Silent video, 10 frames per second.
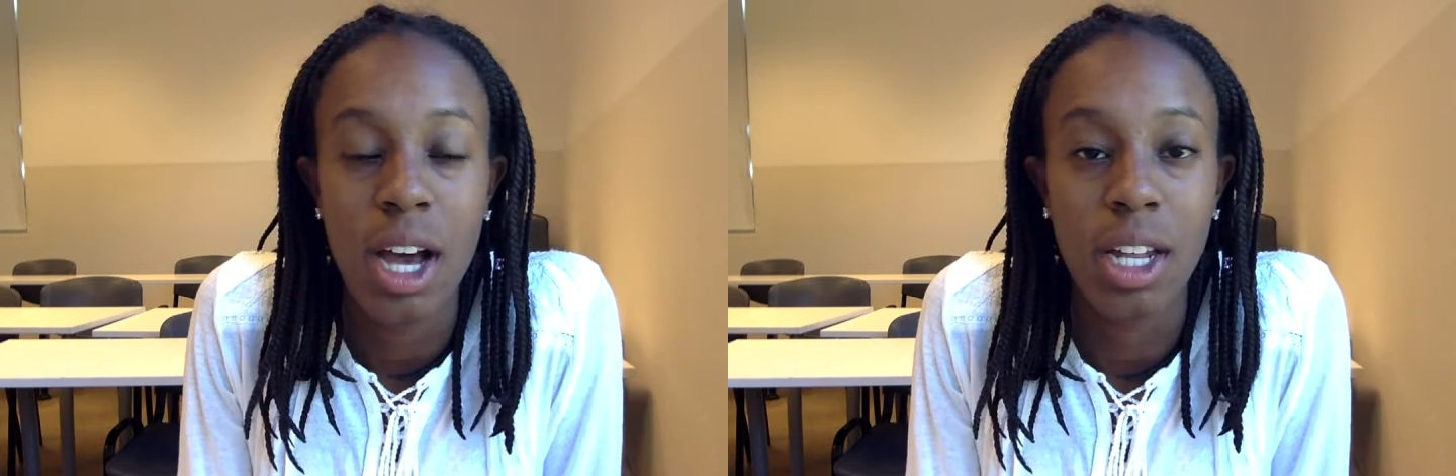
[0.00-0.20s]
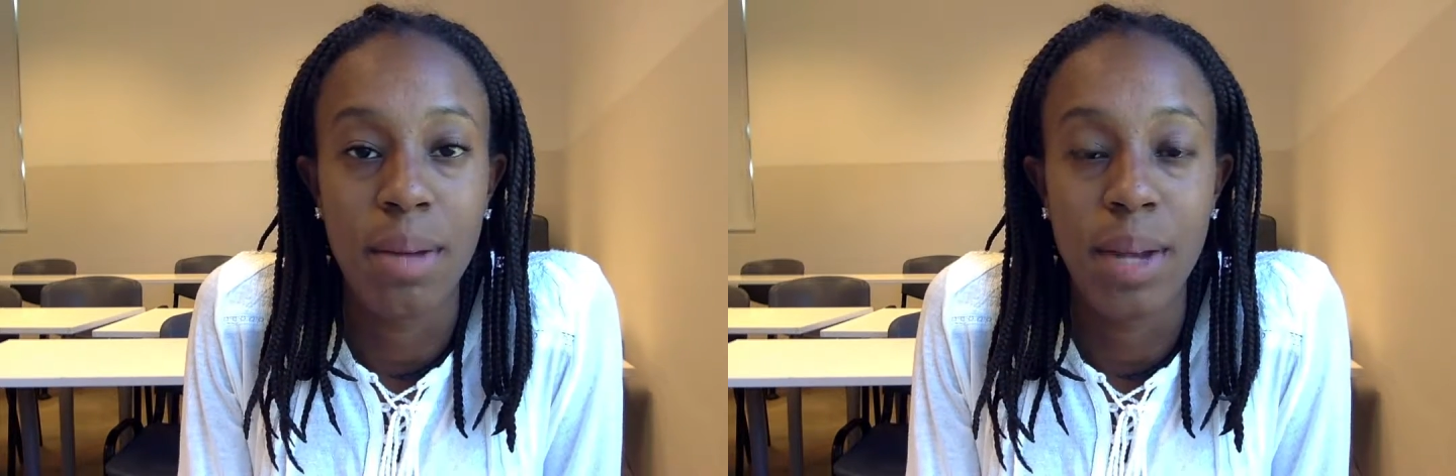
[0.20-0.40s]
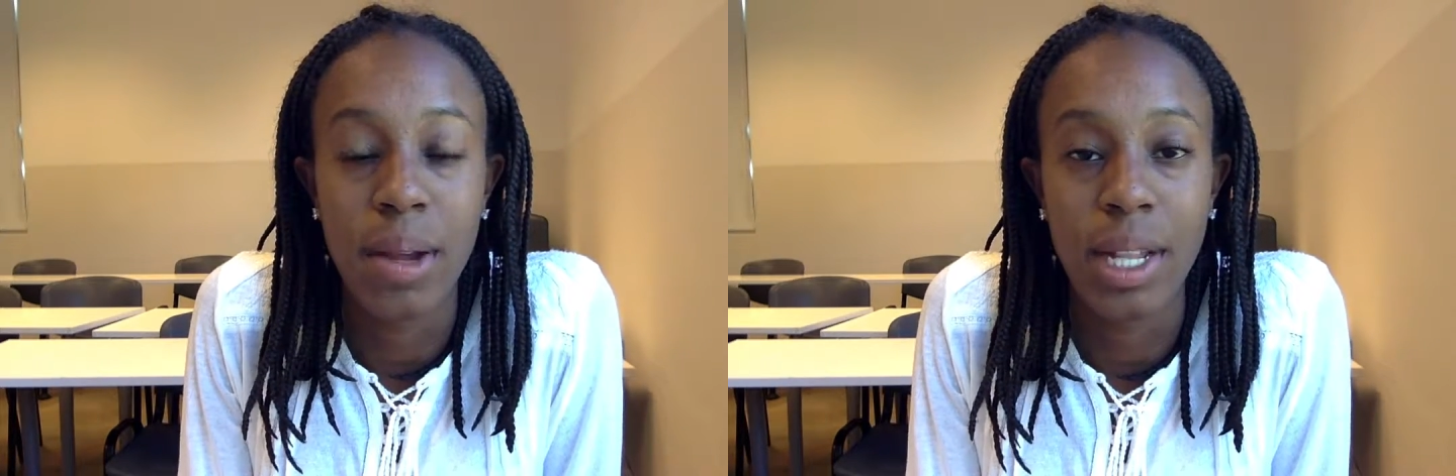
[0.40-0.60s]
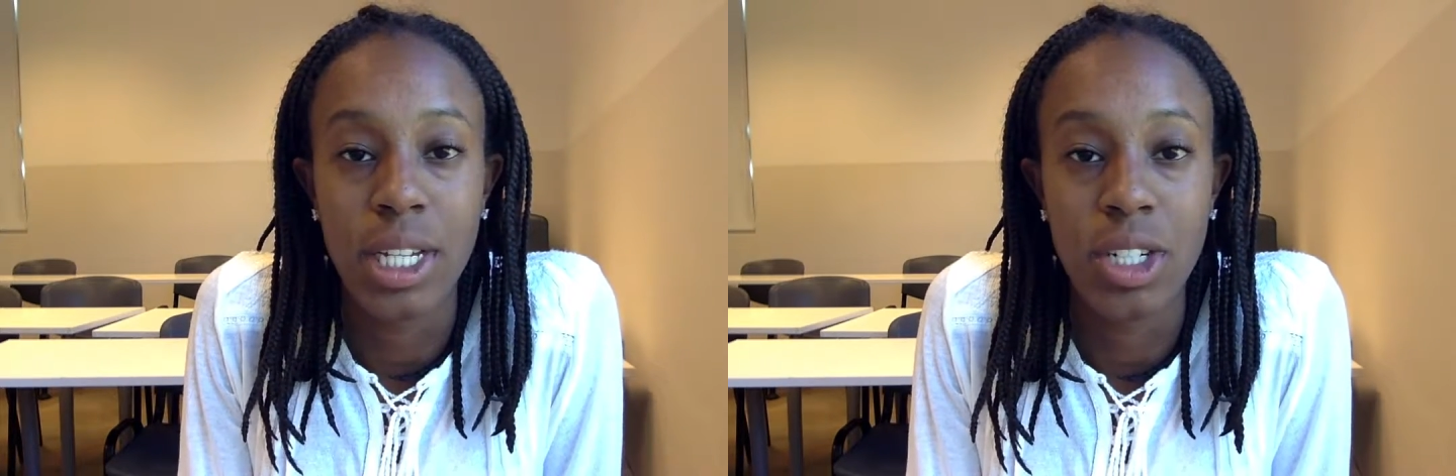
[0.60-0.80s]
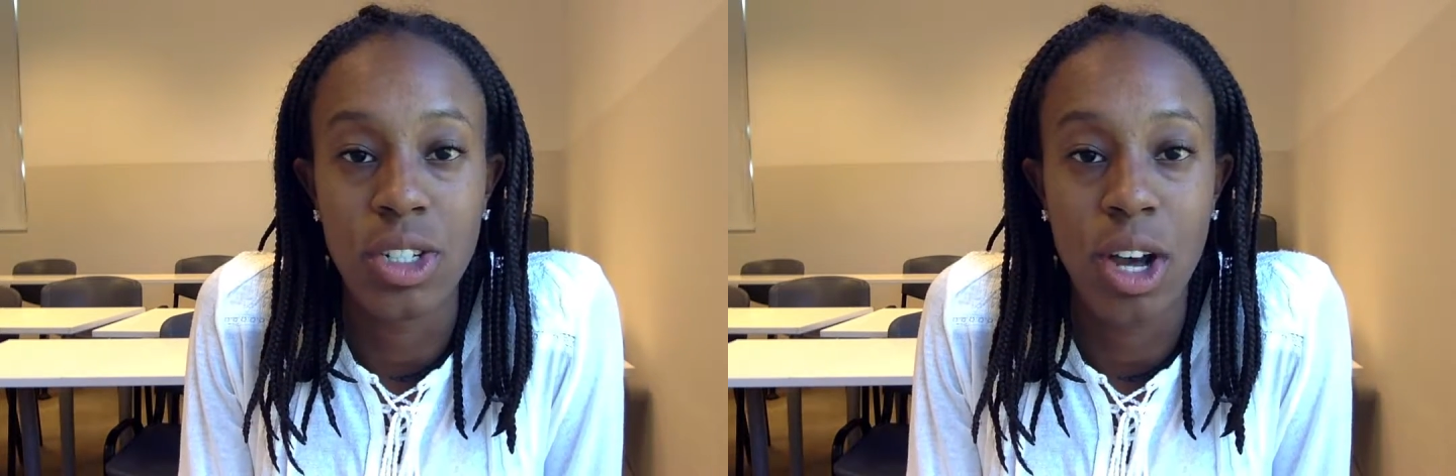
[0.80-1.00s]
Alumni
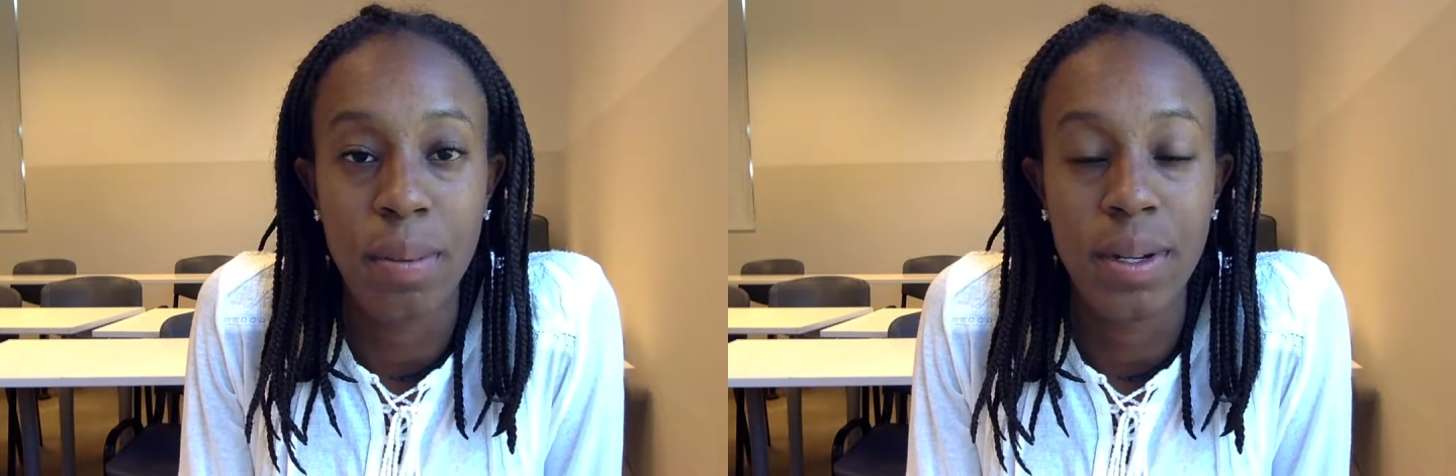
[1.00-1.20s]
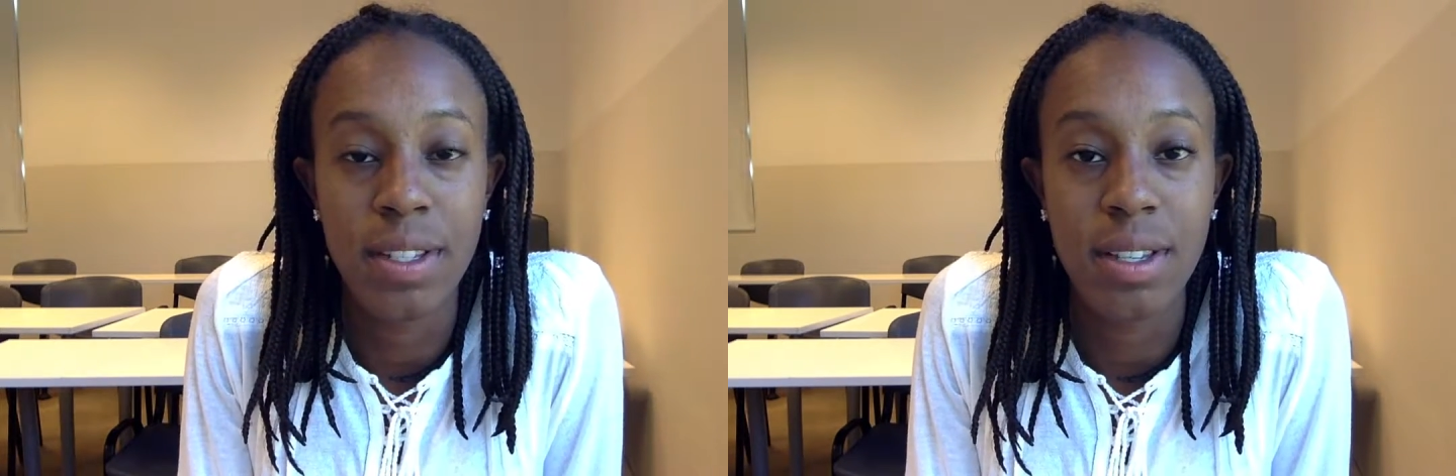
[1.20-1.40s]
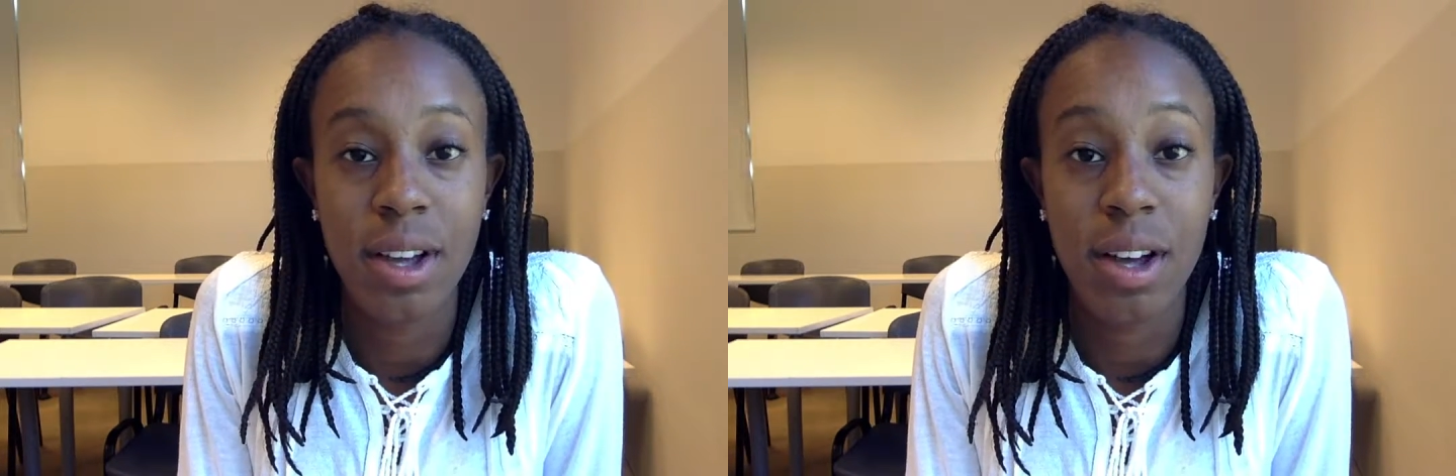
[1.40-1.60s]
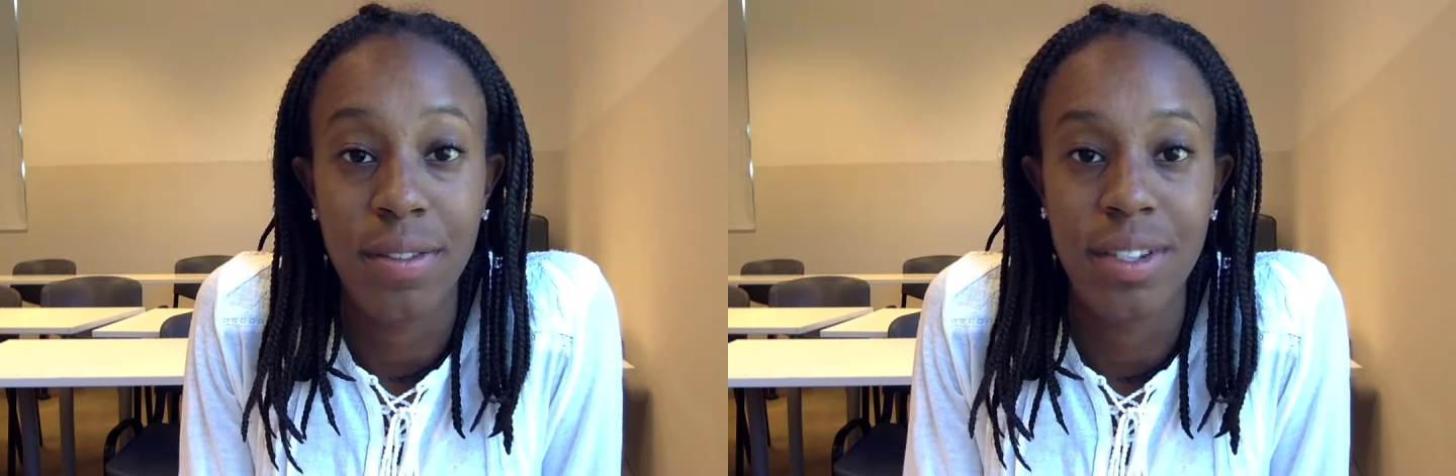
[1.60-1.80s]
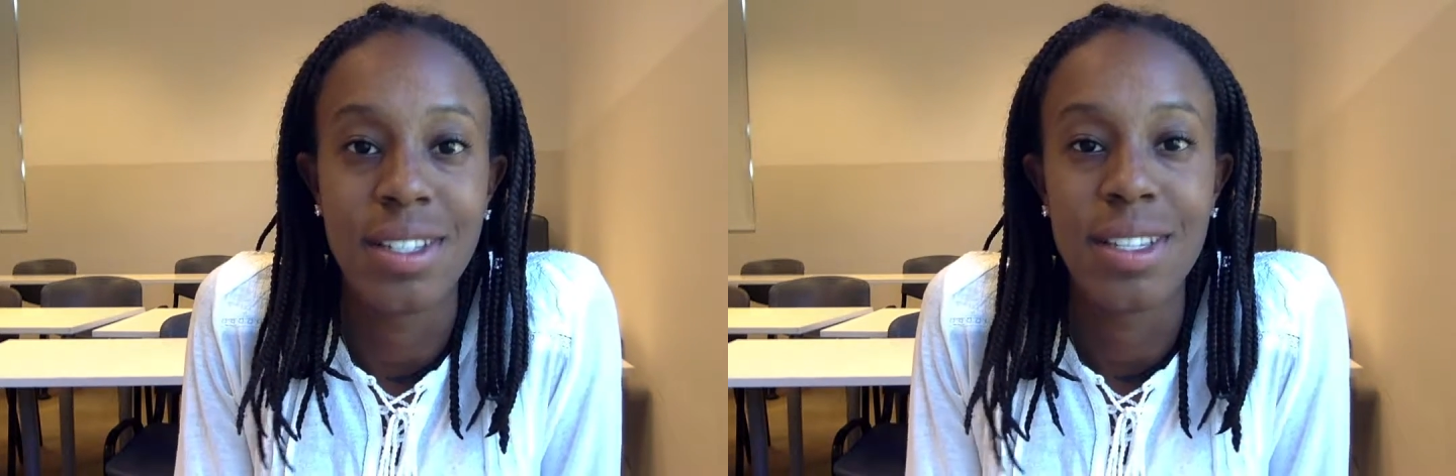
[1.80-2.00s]
Relations
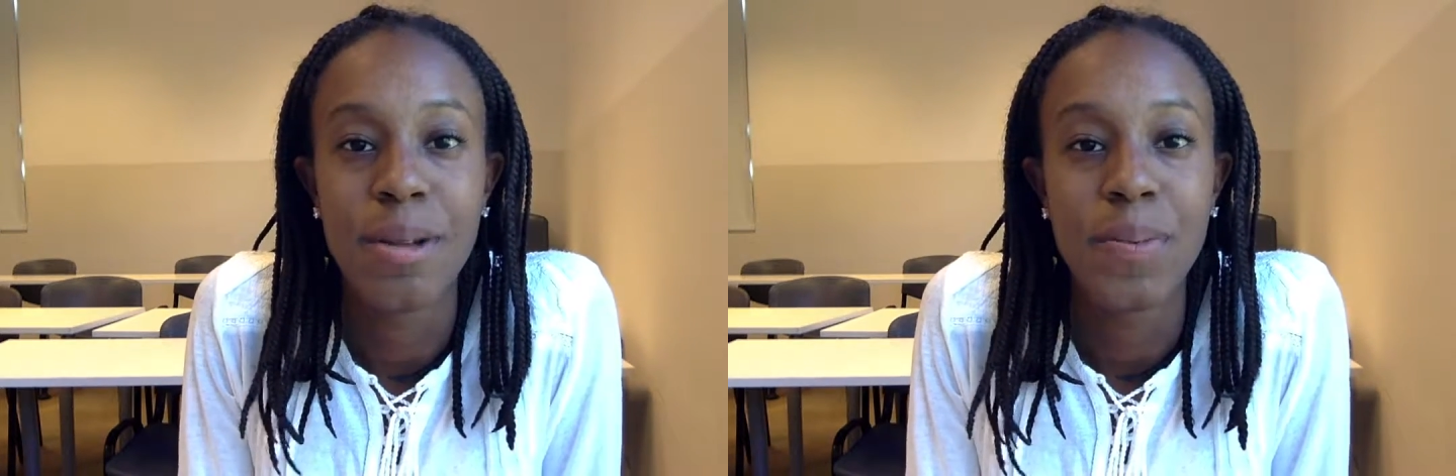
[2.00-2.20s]
Office,